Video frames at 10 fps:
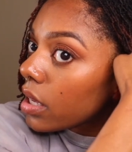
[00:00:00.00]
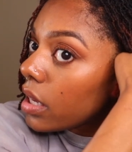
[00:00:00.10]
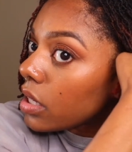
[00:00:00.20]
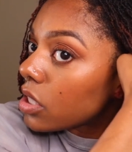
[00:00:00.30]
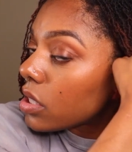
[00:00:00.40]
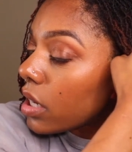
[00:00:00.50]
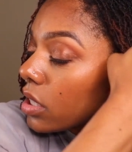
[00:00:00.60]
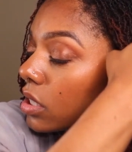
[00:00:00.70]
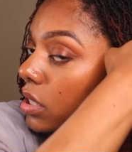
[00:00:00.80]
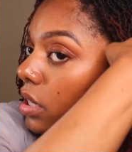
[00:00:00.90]
each
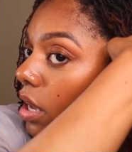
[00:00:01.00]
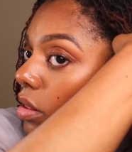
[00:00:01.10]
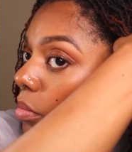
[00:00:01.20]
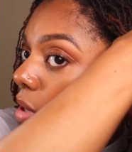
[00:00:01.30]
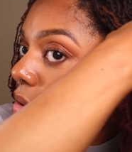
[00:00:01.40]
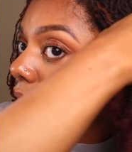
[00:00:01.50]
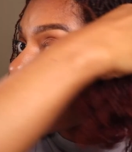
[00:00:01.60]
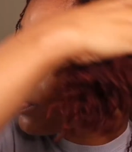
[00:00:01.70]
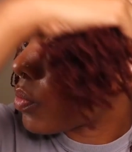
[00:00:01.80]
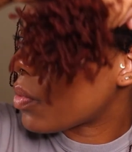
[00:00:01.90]
section down the middle
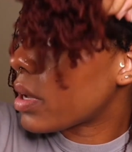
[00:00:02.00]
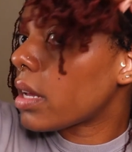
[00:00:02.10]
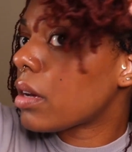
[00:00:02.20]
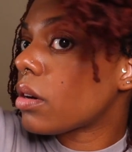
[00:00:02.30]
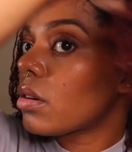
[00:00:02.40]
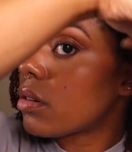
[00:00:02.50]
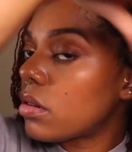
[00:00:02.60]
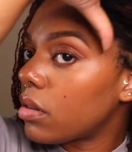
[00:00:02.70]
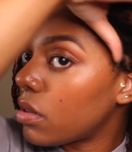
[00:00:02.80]
as well,